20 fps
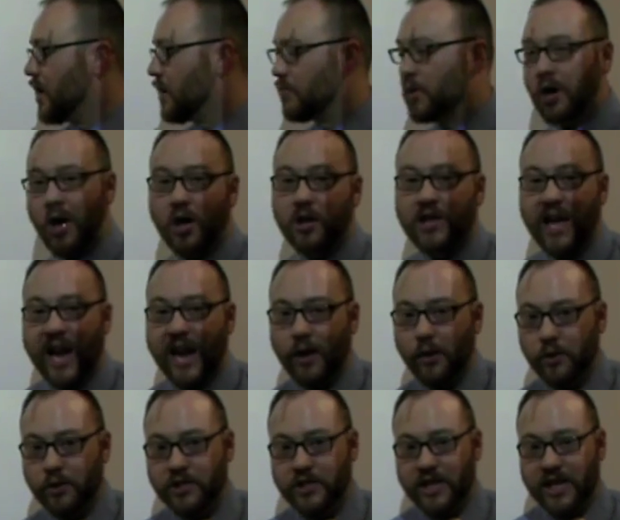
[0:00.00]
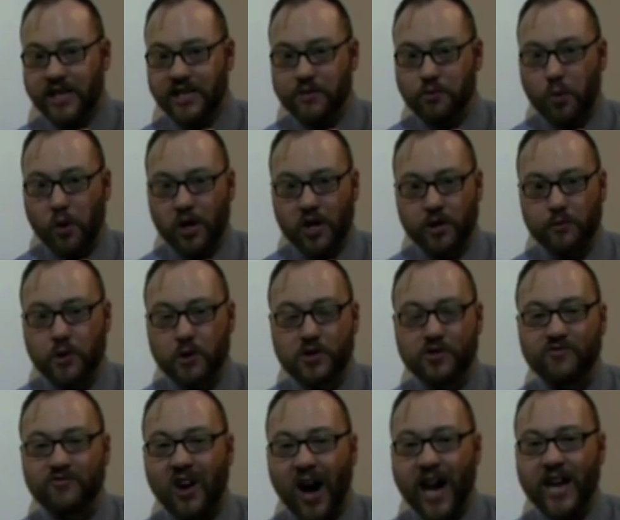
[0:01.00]
but our language is one of the
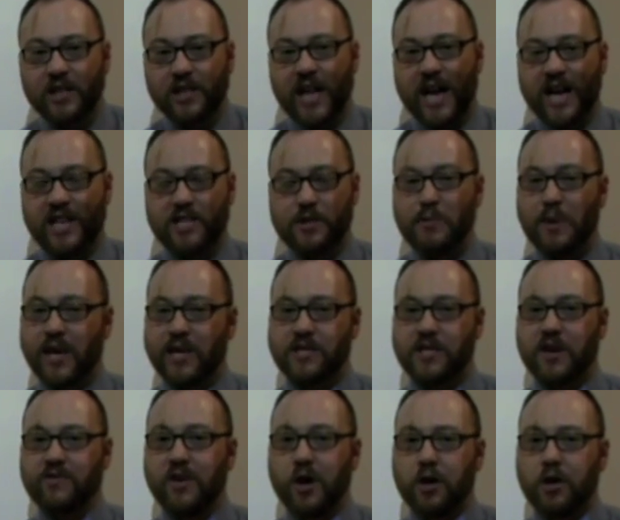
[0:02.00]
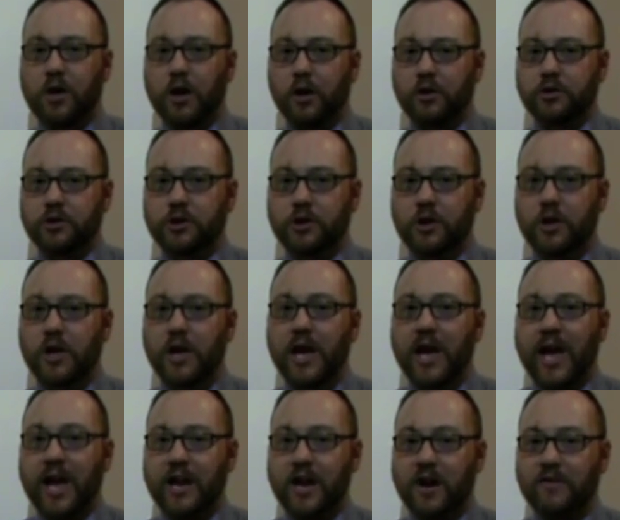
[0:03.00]
most vital aspects of our culture and